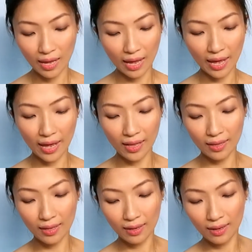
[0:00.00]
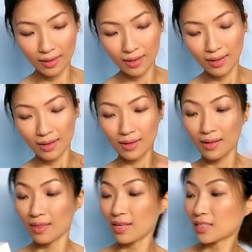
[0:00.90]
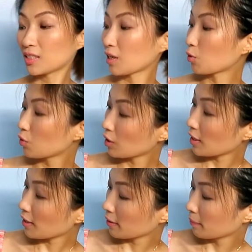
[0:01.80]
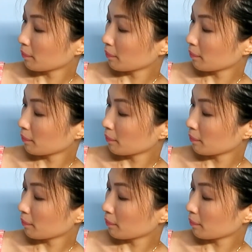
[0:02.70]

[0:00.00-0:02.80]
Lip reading: and this Rakura